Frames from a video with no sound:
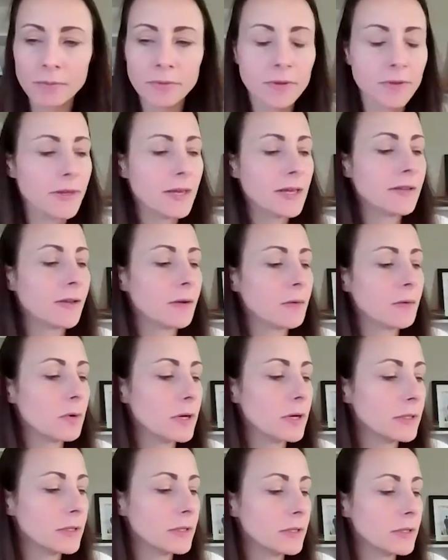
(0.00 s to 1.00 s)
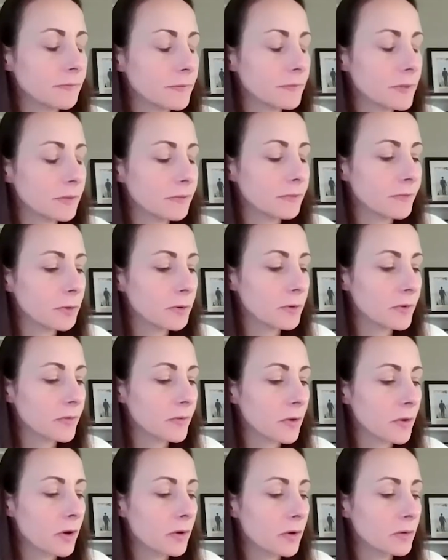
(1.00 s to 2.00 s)
a couple of things I wanted to
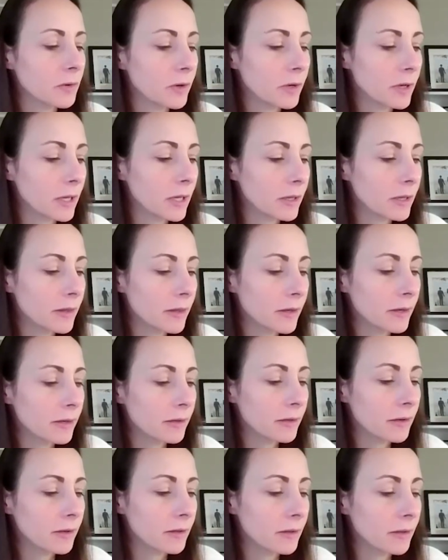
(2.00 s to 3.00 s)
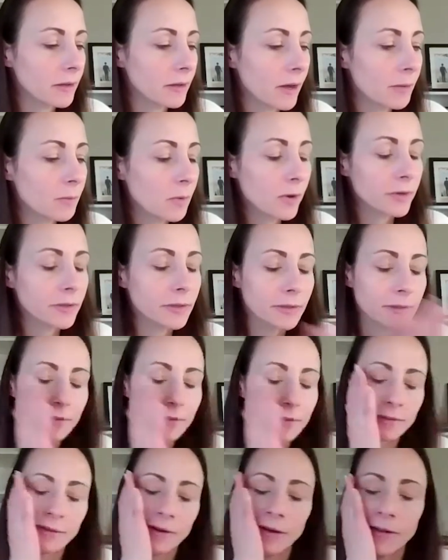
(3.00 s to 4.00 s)
focus on that I want
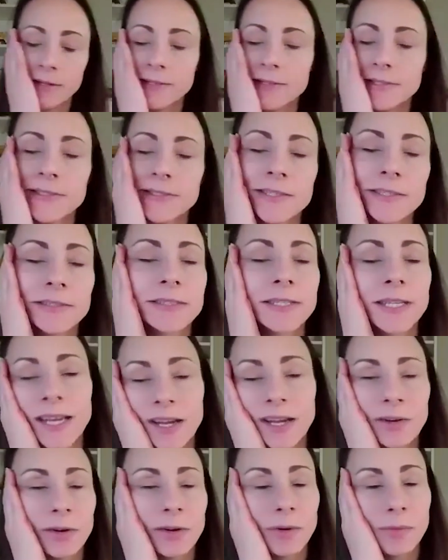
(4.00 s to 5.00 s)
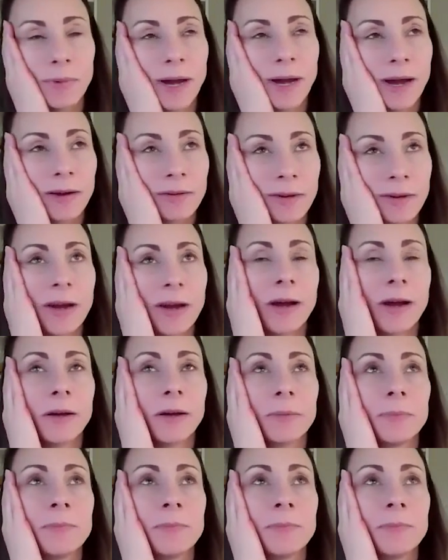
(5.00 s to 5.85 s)
our listeners to hear about.